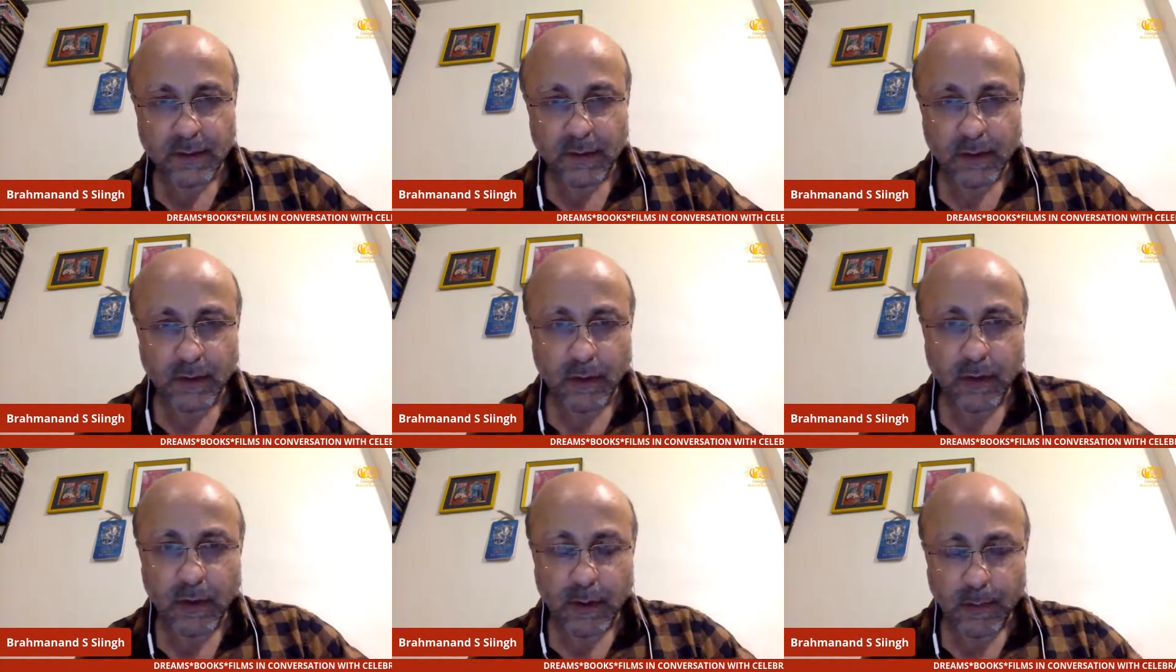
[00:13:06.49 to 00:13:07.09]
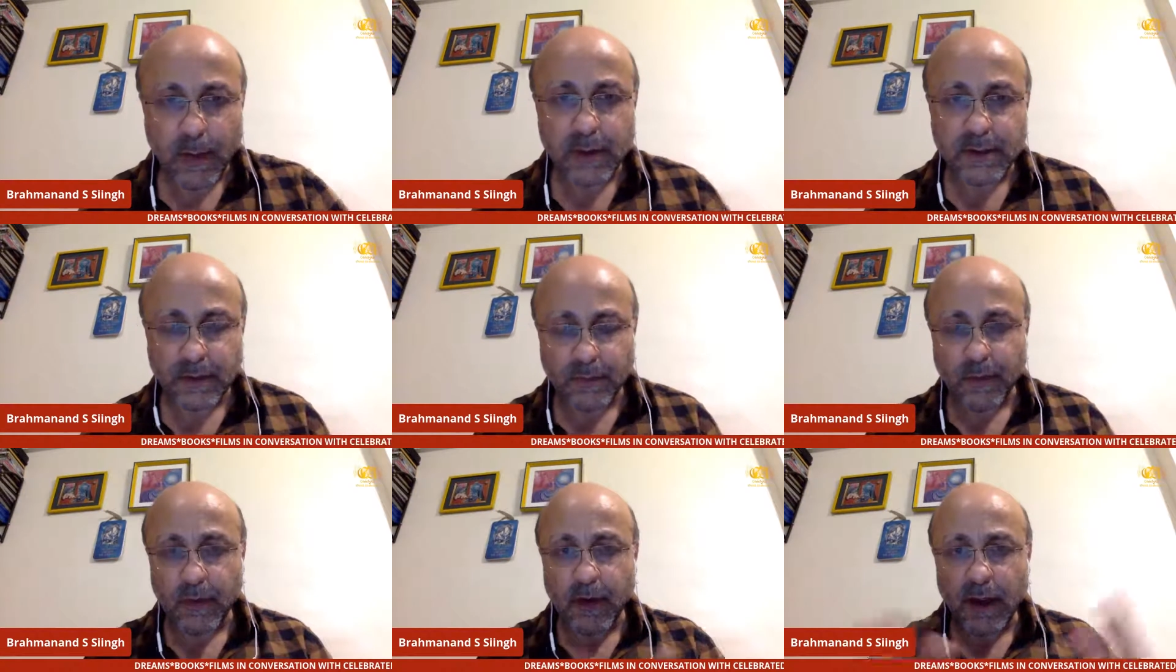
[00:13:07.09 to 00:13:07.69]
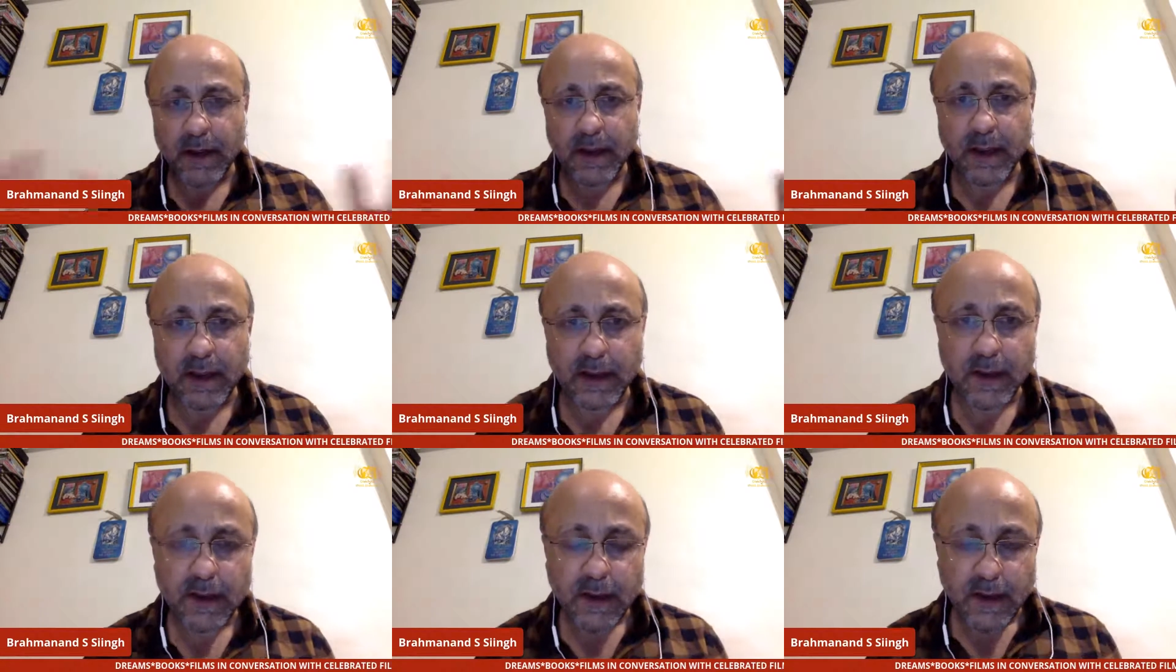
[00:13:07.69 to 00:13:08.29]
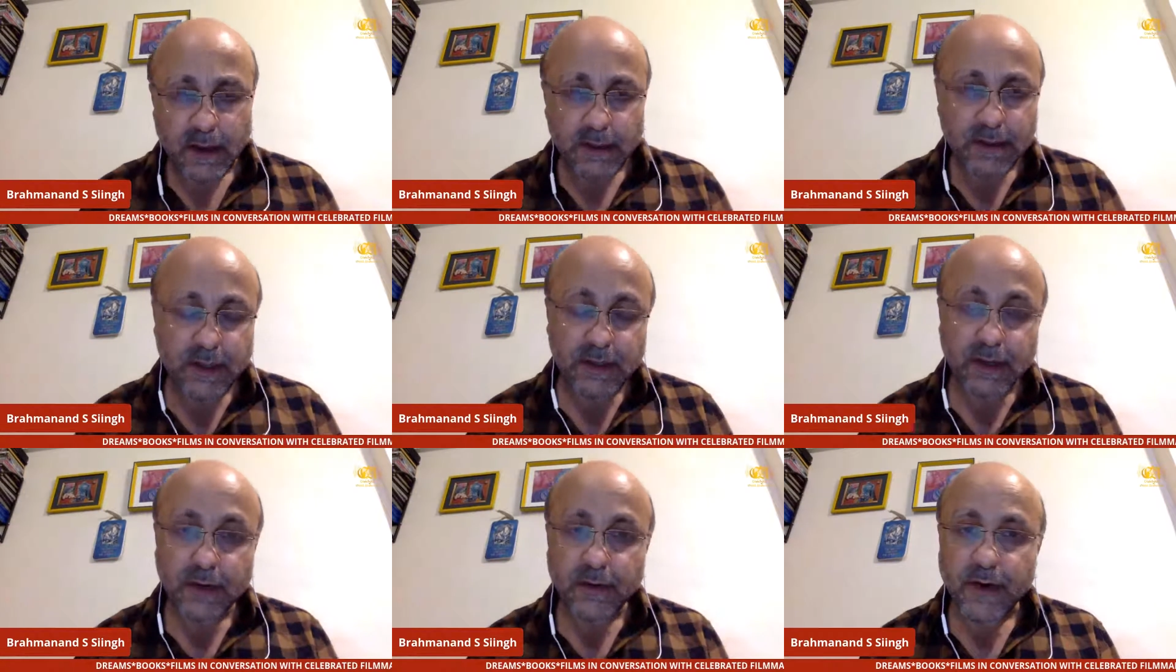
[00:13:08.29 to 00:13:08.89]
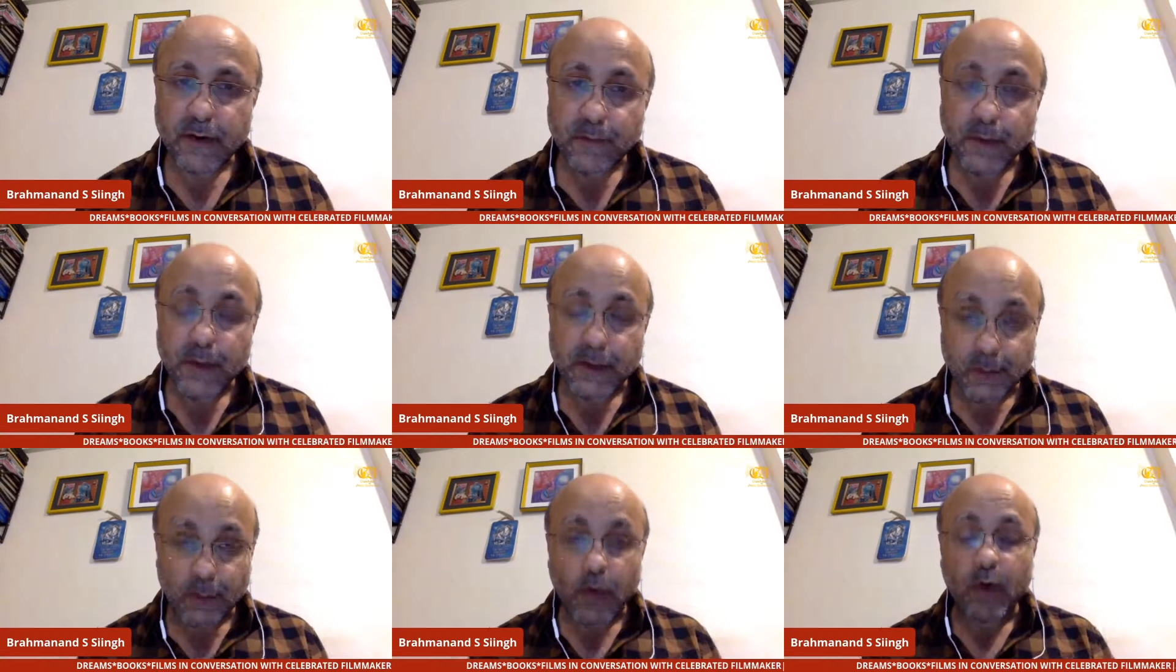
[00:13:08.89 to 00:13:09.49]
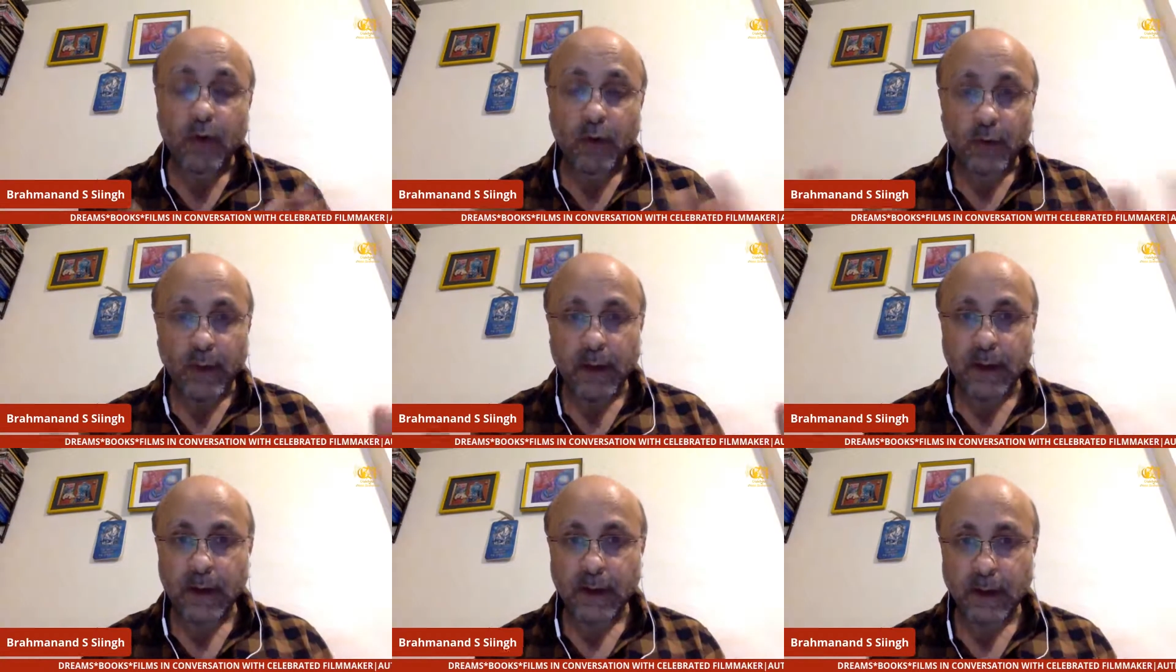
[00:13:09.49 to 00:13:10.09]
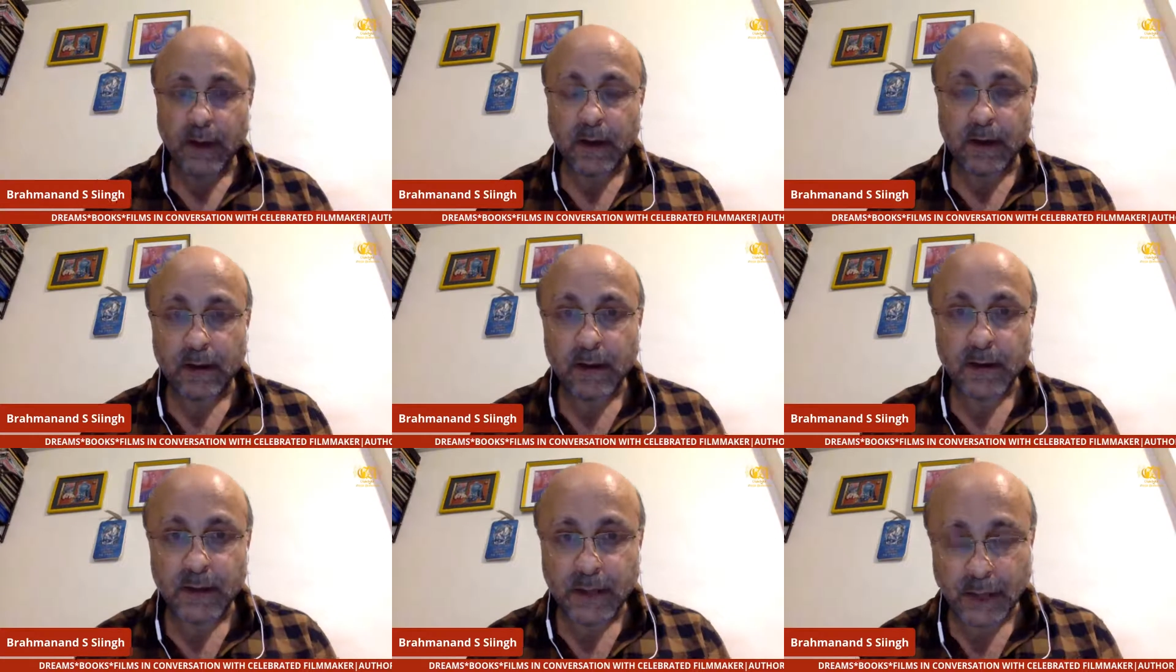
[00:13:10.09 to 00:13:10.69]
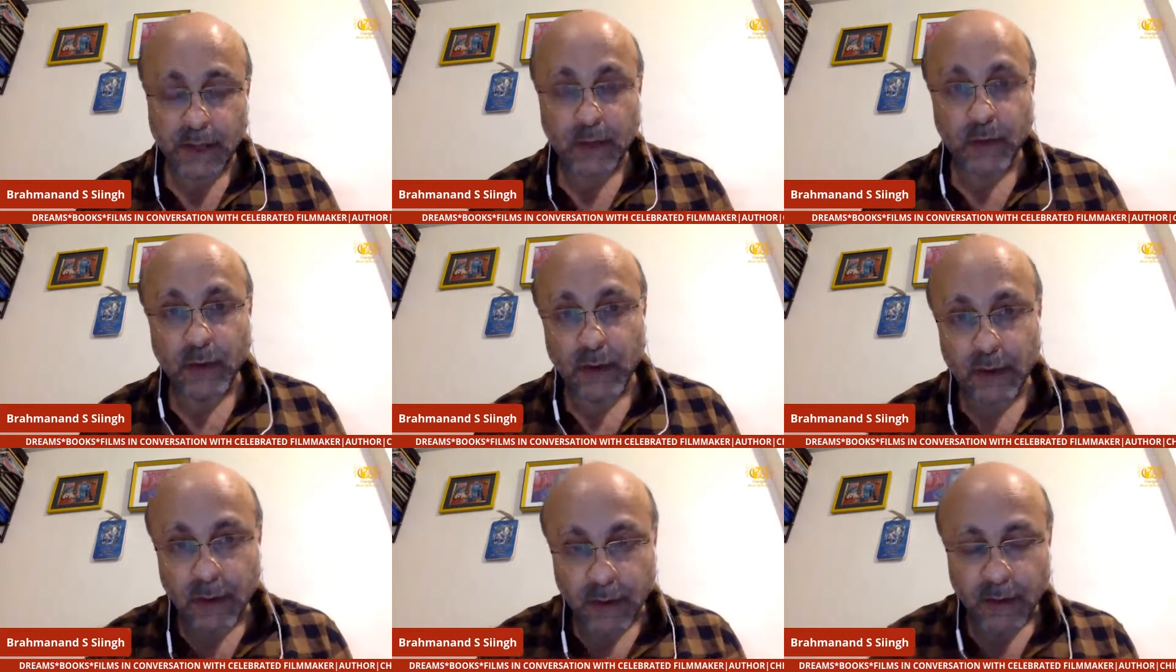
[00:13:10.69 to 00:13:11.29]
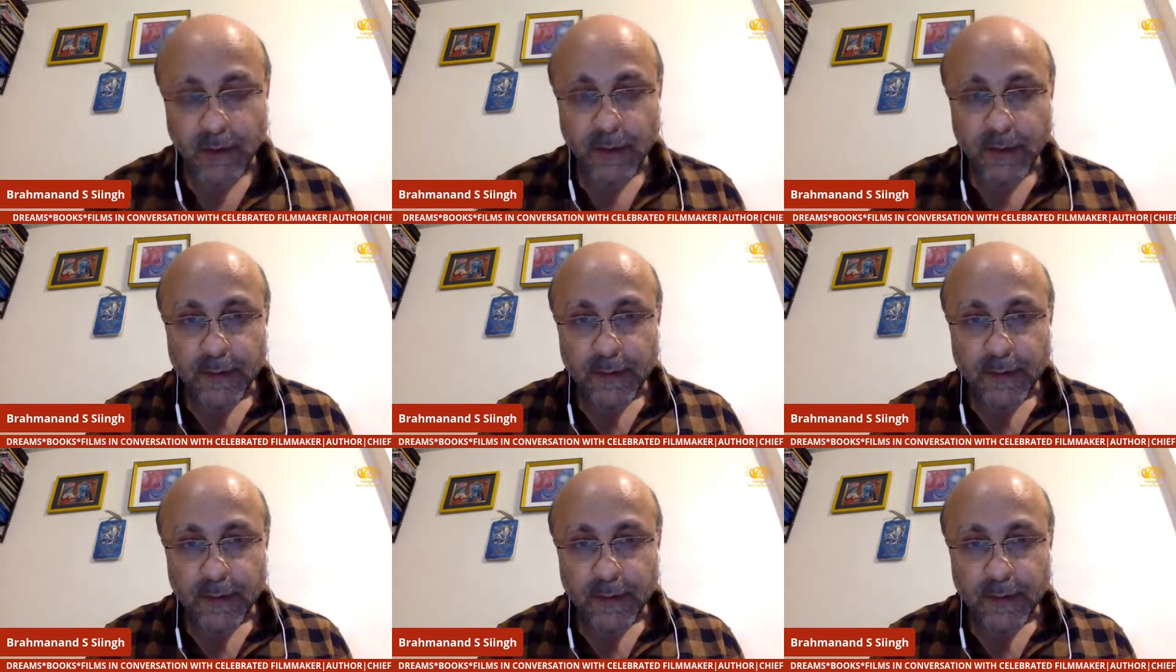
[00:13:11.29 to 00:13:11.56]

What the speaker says: It depends. If you're writing a 600-page book, well, it'll take you a year.